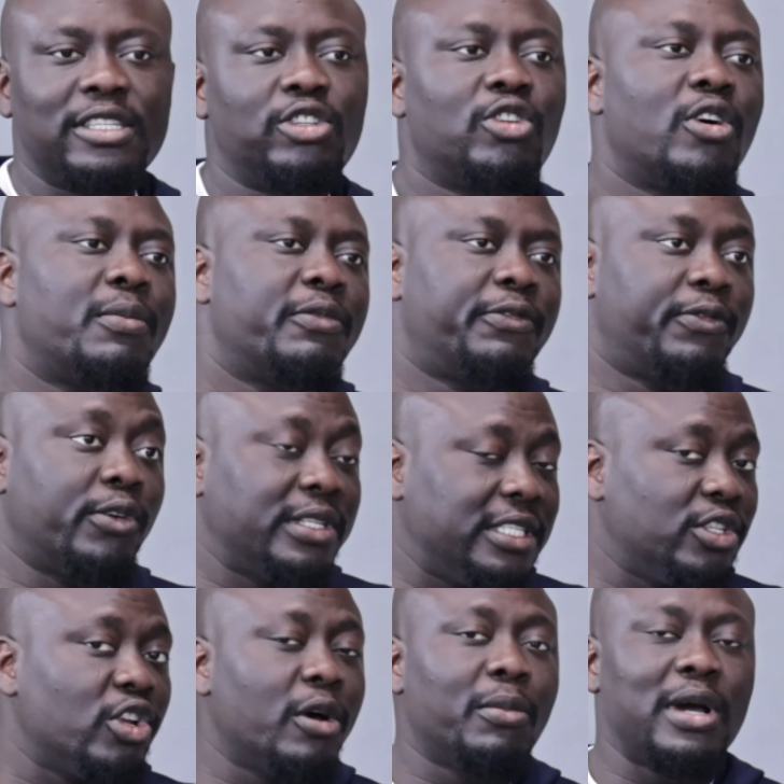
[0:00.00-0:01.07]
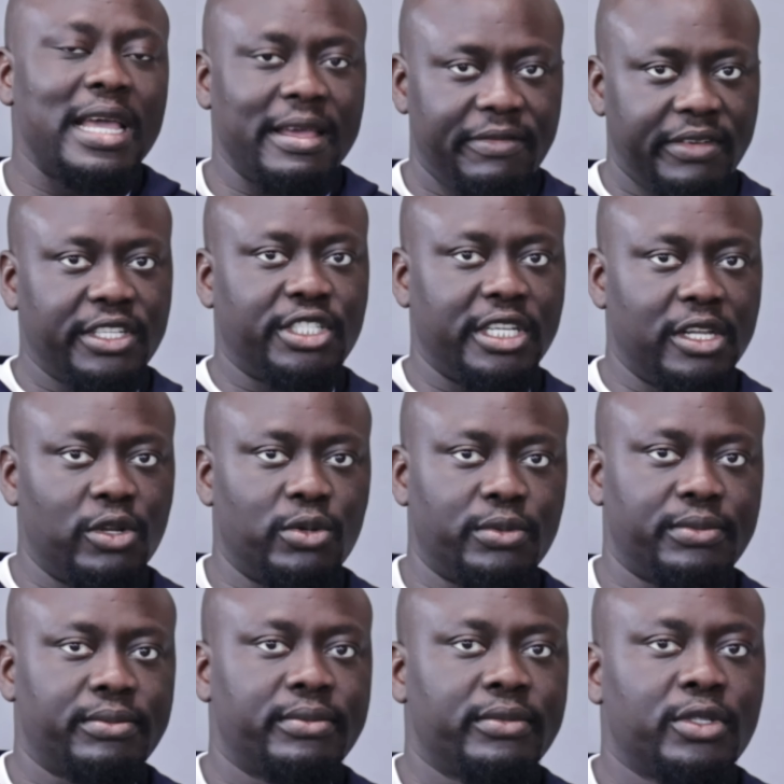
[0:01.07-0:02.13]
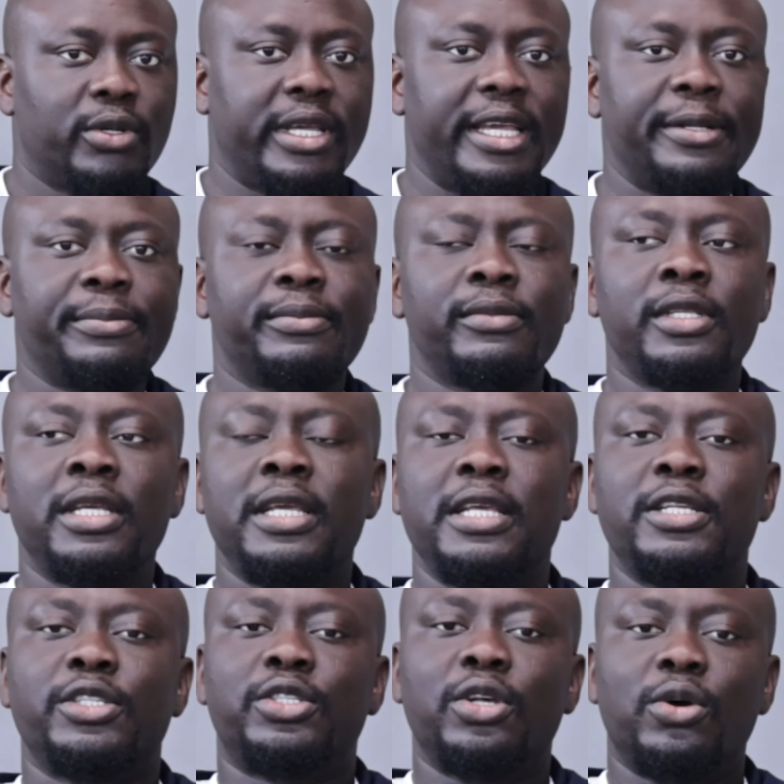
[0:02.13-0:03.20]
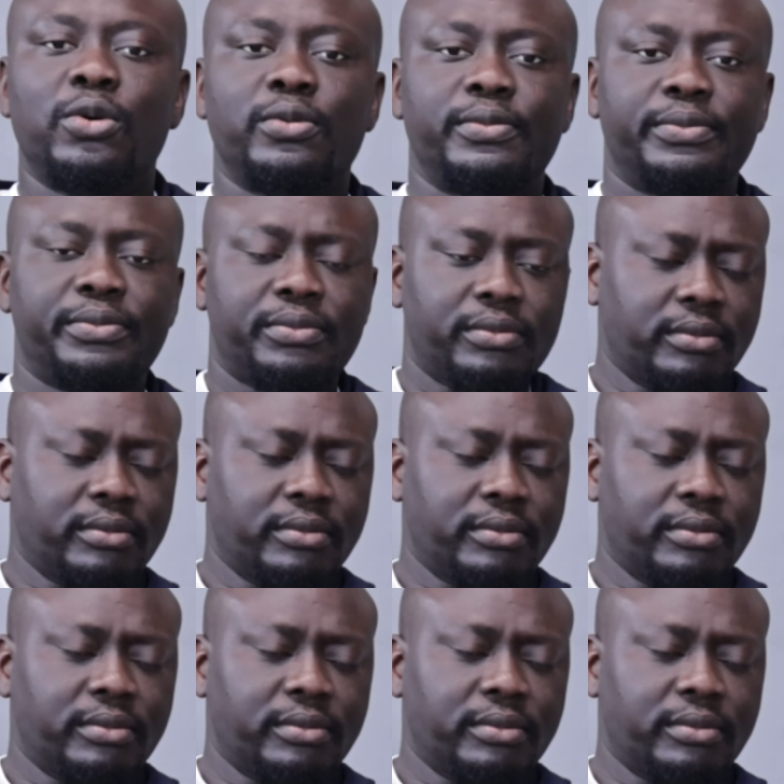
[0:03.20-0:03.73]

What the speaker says: for the normal FHA loan. Okay? So